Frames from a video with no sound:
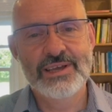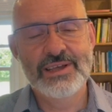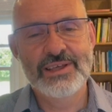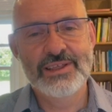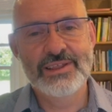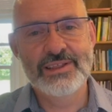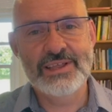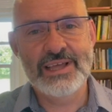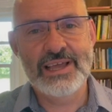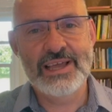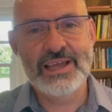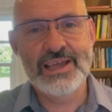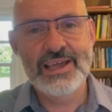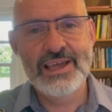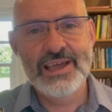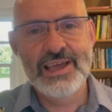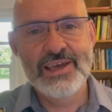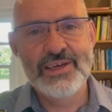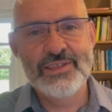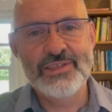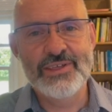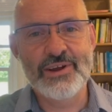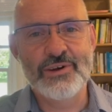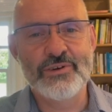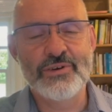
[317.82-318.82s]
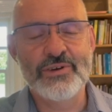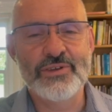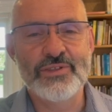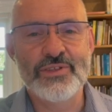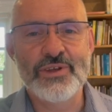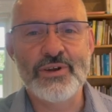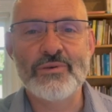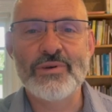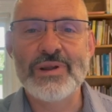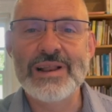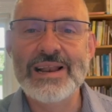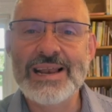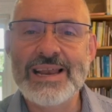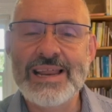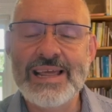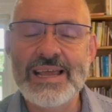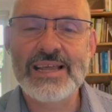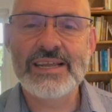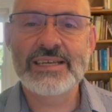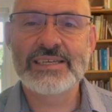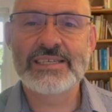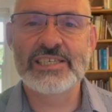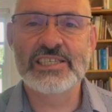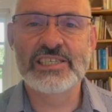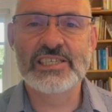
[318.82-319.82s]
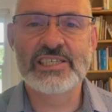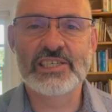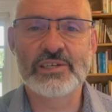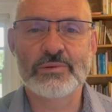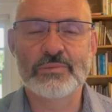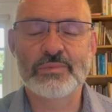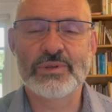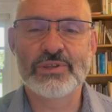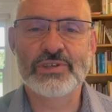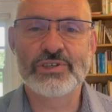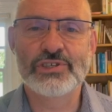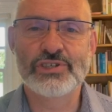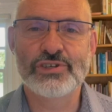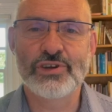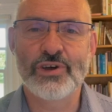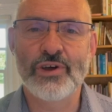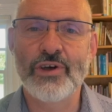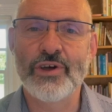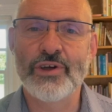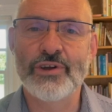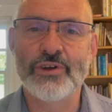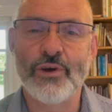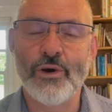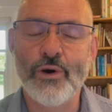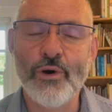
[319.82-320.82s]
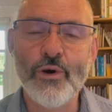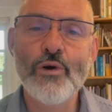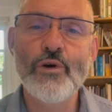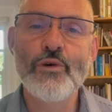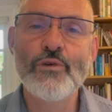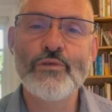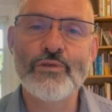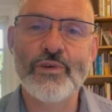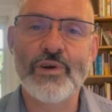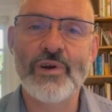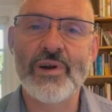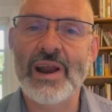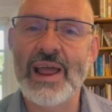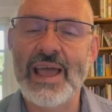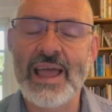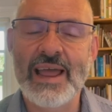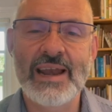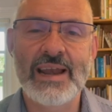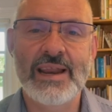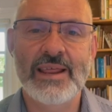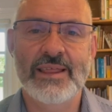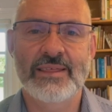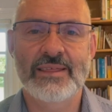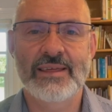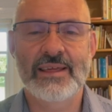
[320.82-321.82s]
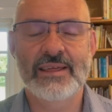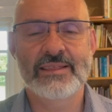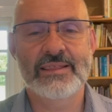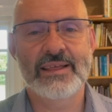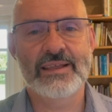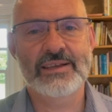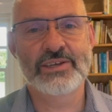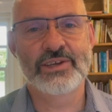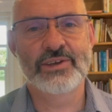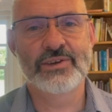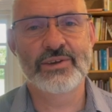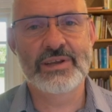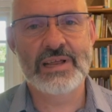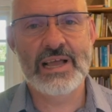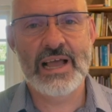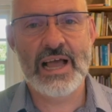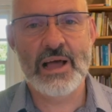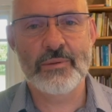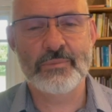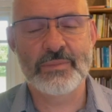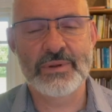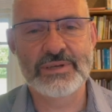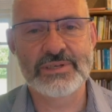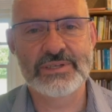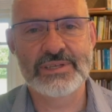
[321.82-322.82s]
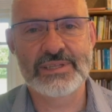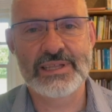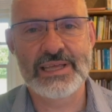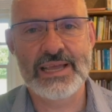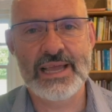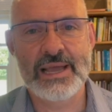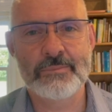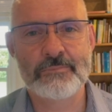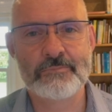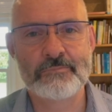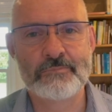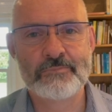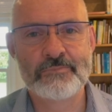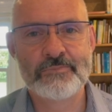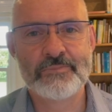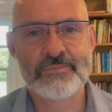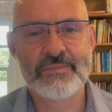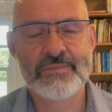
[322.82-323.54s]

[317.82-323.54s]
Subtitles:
their relationship with John over anything that could happen to them.